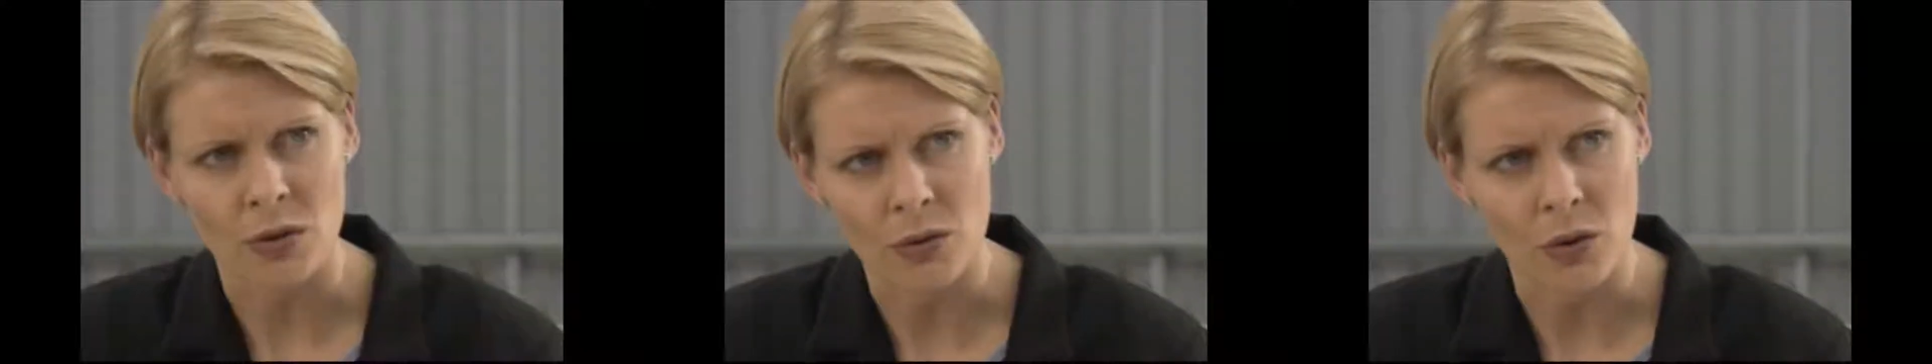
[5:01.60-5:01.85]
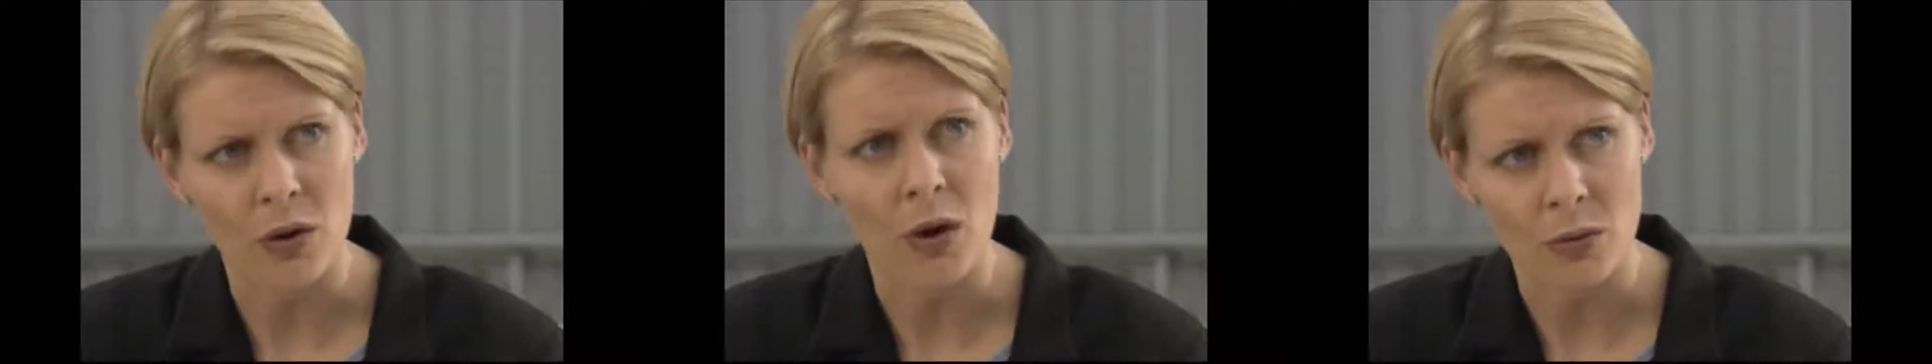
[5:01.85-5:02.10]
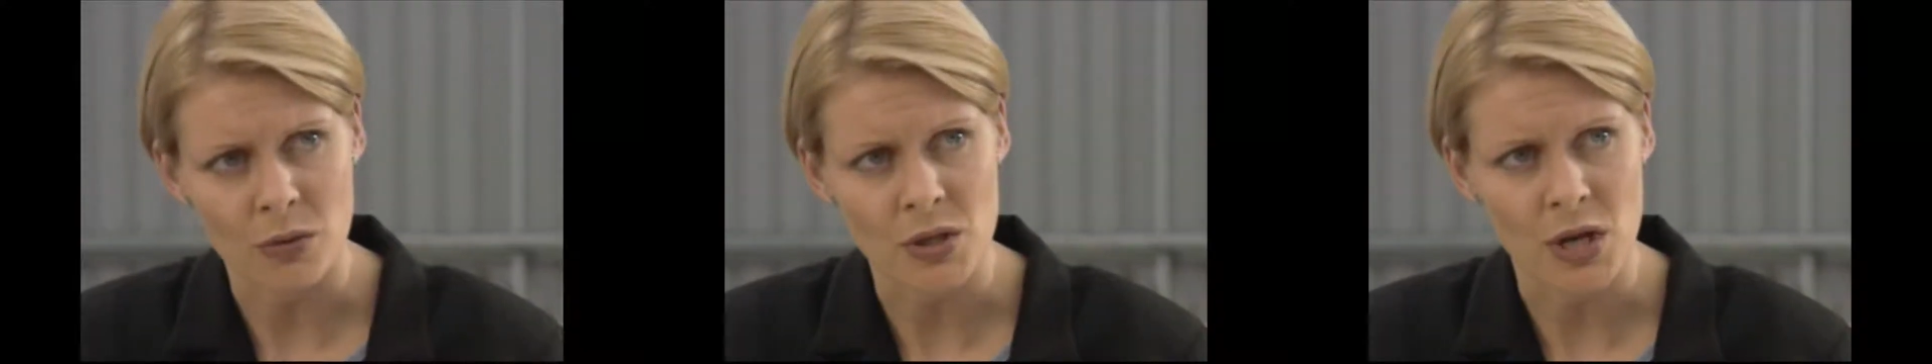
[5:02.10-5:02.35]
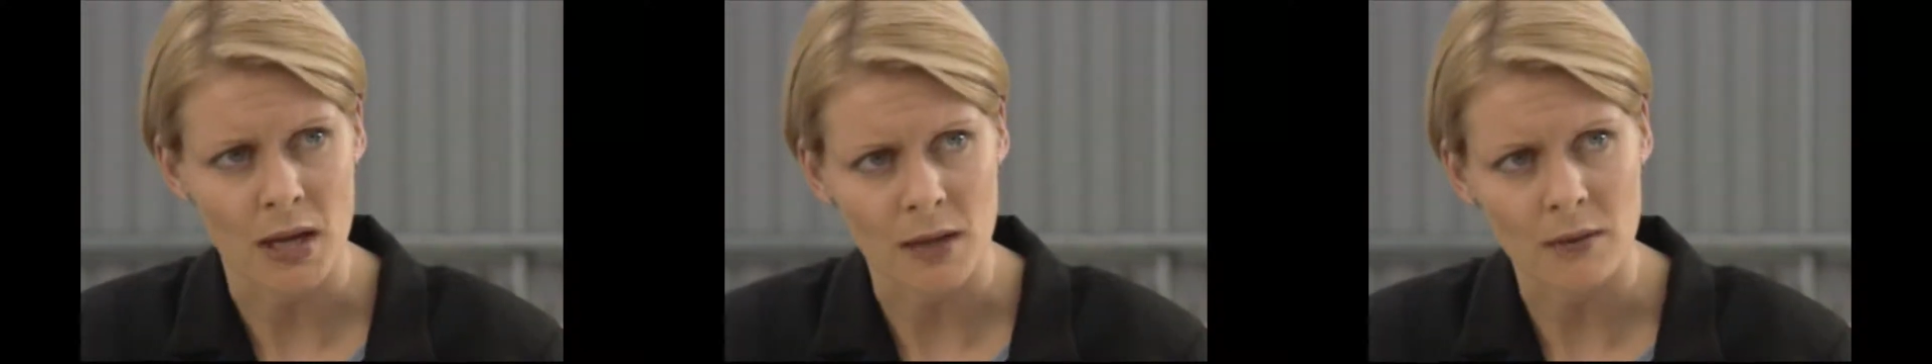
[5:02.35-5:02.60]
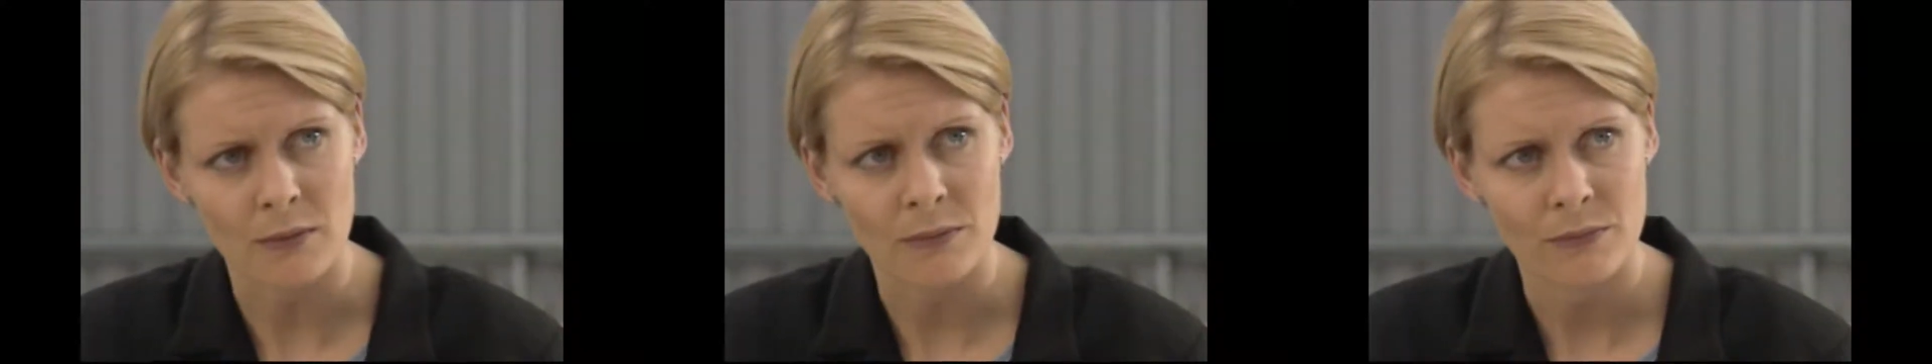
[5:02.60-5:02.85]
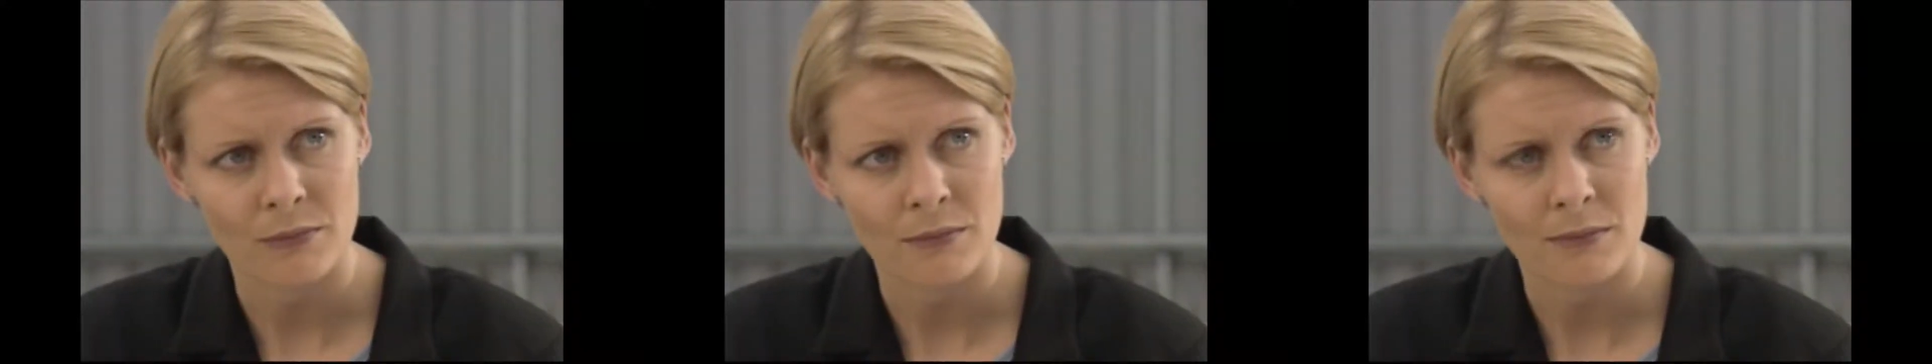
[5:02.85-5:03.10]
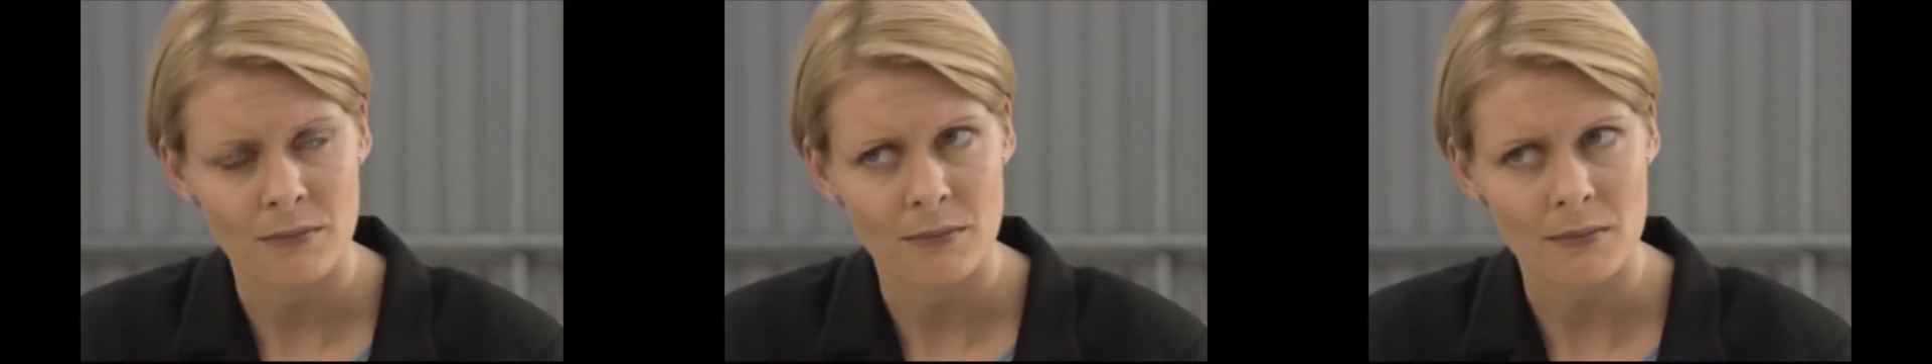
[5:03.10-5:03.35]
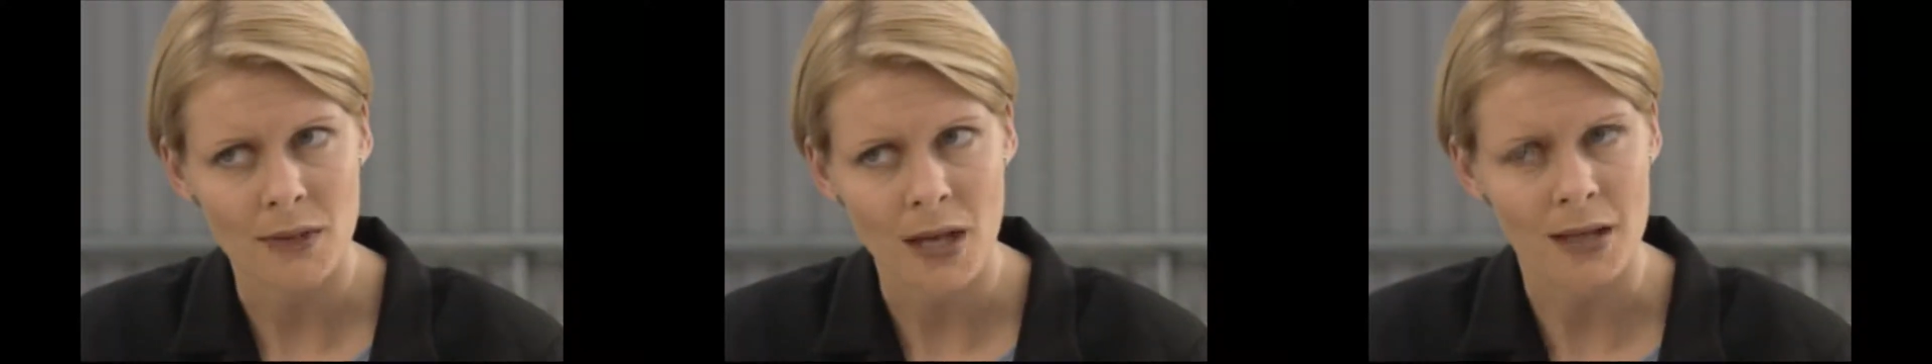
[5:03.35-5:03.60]
on your cold chain.
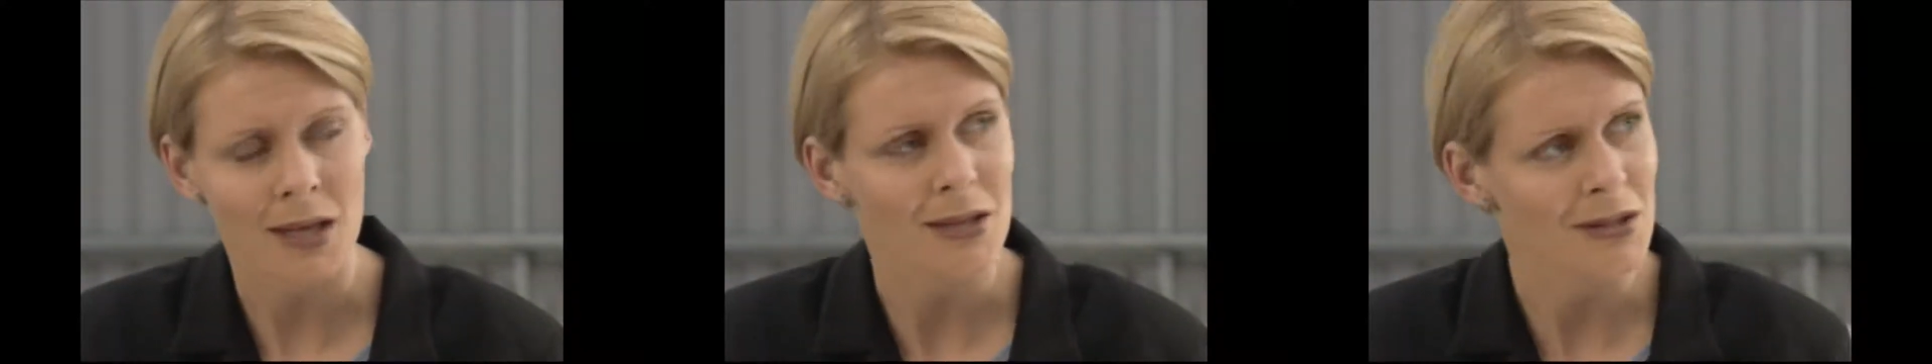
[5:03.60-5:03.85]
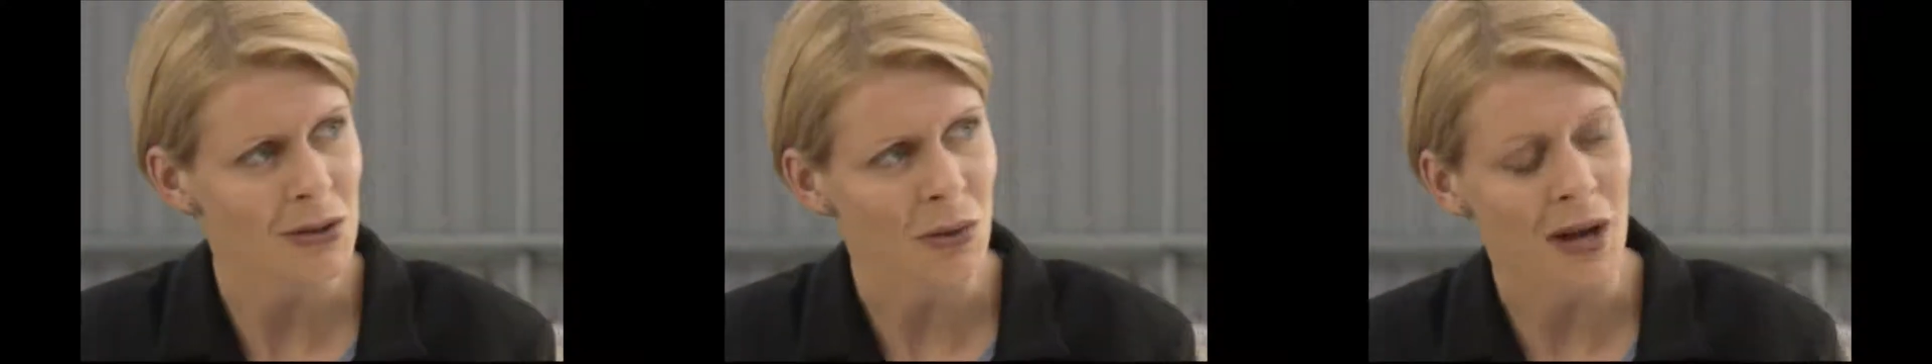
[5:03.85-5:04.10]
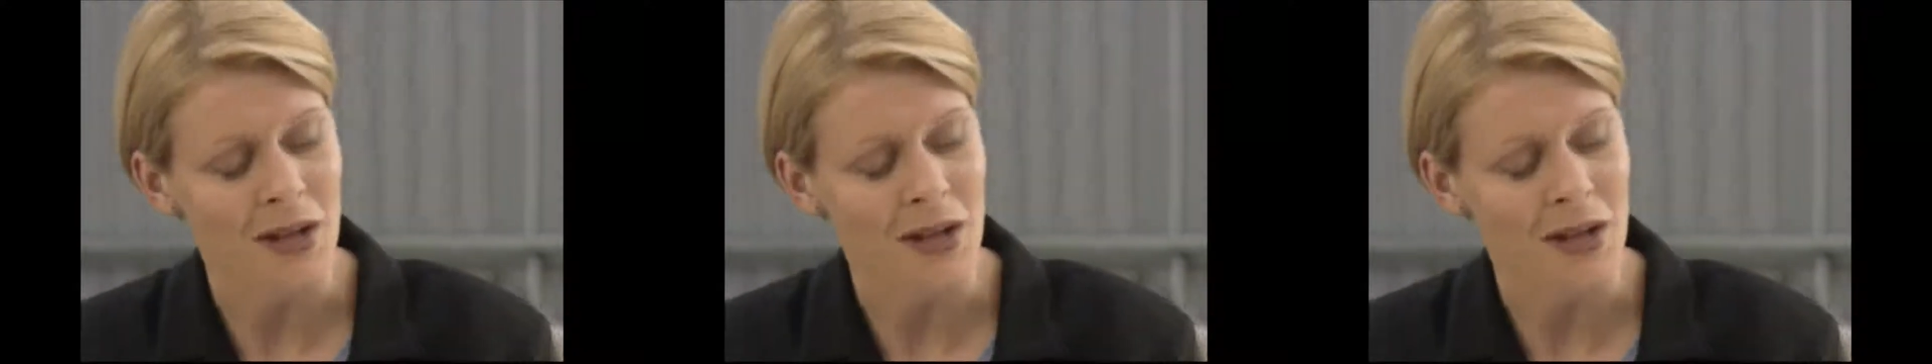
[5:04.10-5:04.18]
I guess your